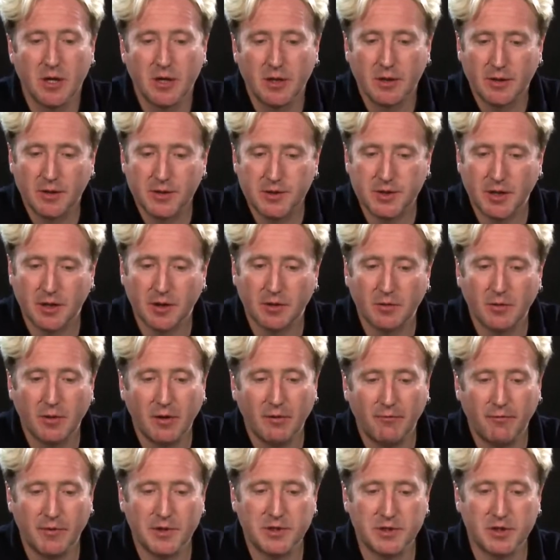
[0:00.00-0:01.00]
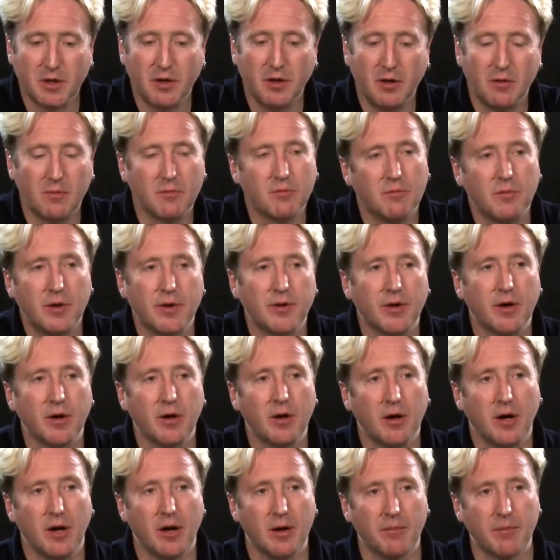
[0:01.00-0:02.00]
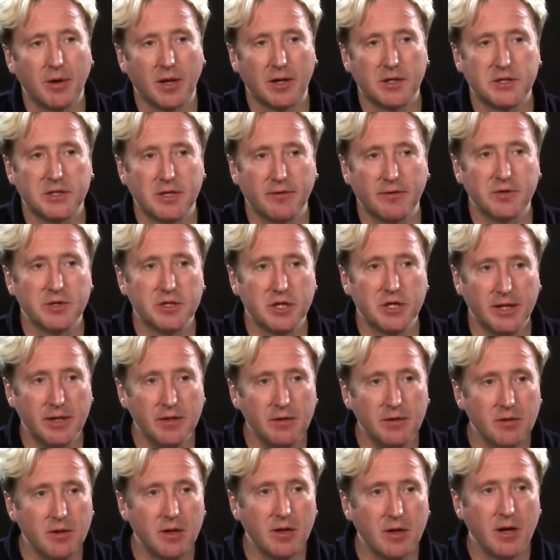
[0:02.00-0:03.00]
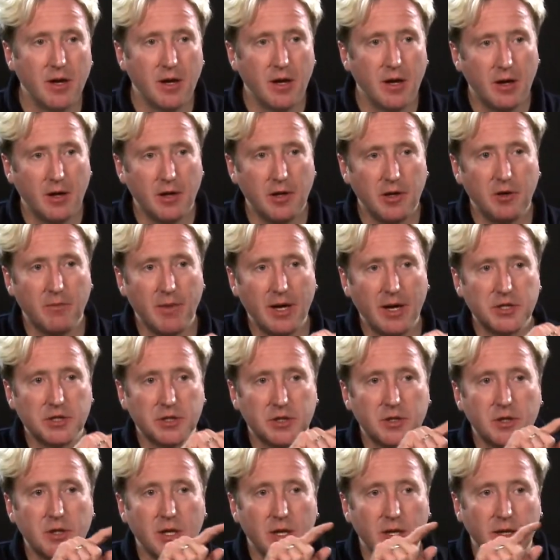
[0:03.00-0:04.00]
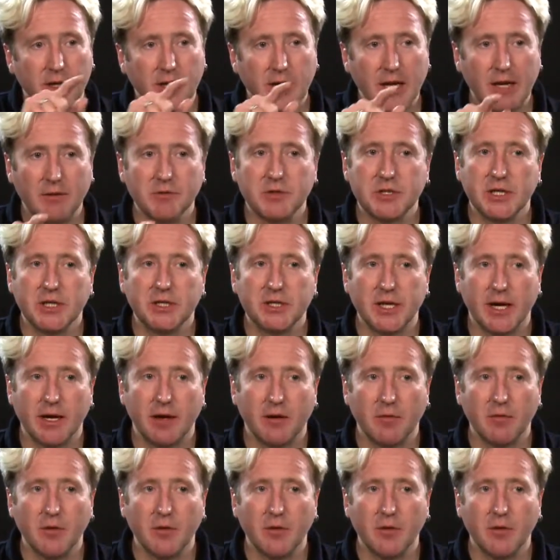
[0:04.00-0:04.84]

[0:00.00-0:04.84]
So if we start with a number like 17, and you imagine counting down